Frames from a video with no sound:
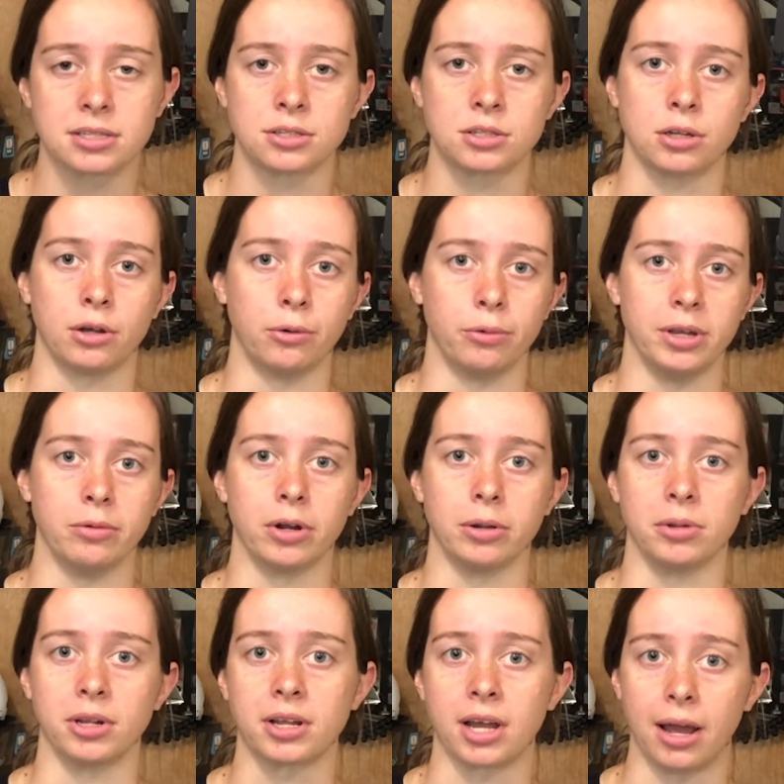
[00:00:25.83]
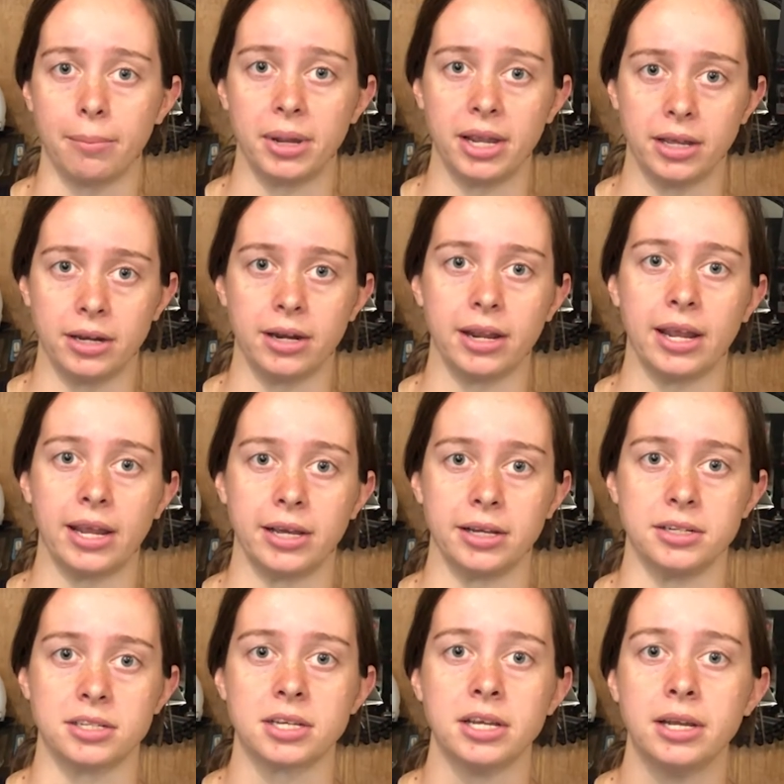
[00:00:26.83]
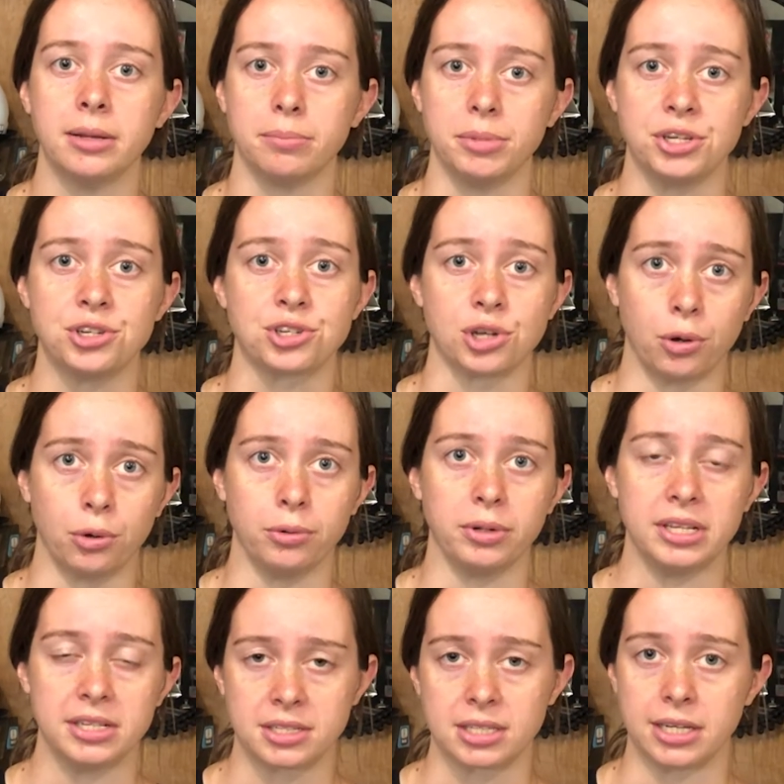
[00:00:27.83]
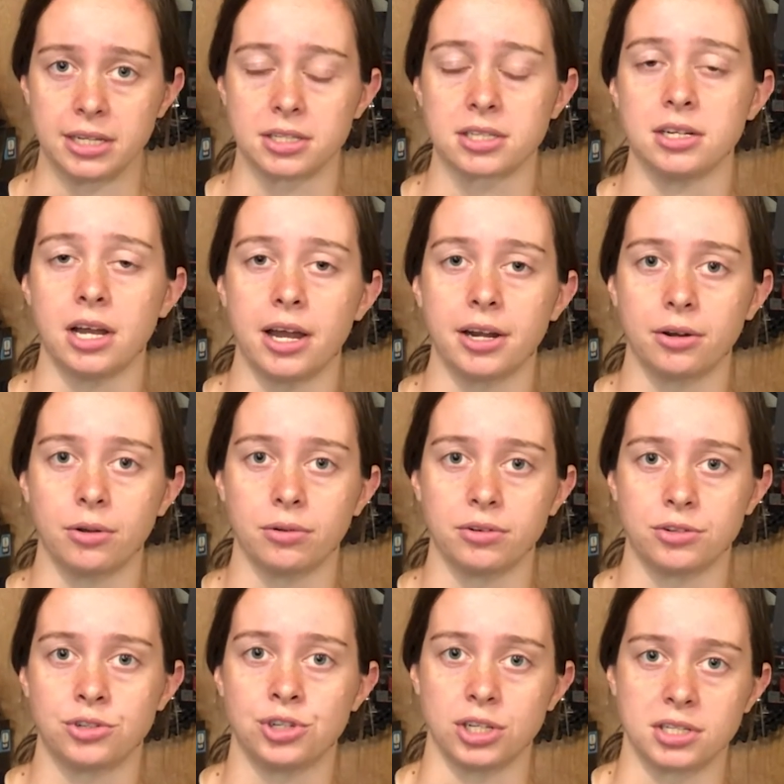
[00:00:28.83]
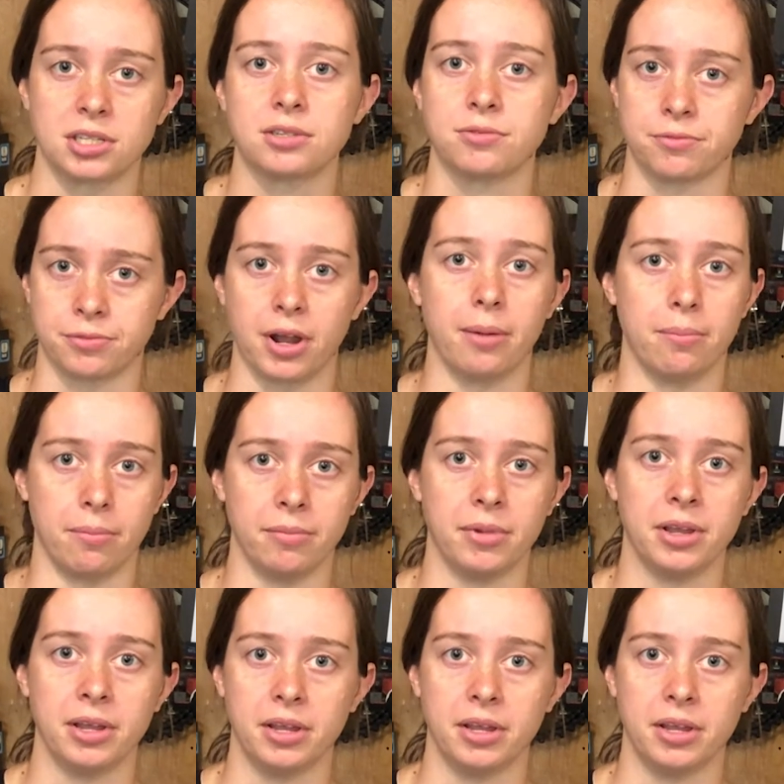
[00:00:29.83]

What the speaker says: So we were able to come in and be shown these things, not just from